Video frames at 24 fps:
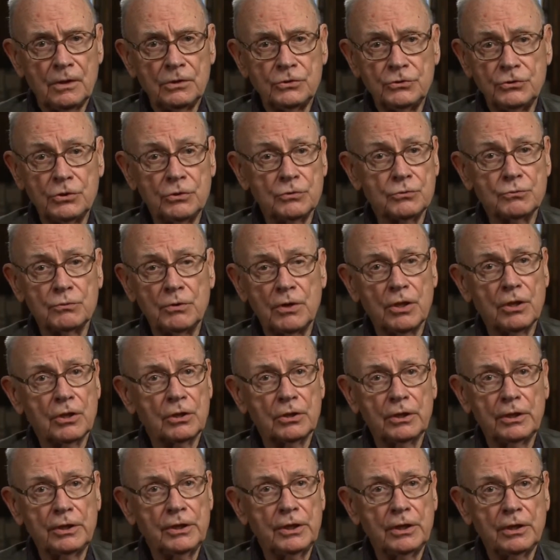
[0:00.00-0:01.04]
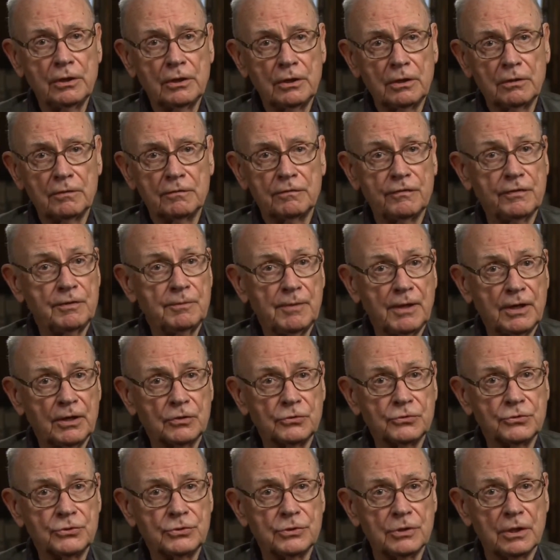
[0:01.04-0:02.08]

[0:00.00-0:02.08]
She was one of the leading female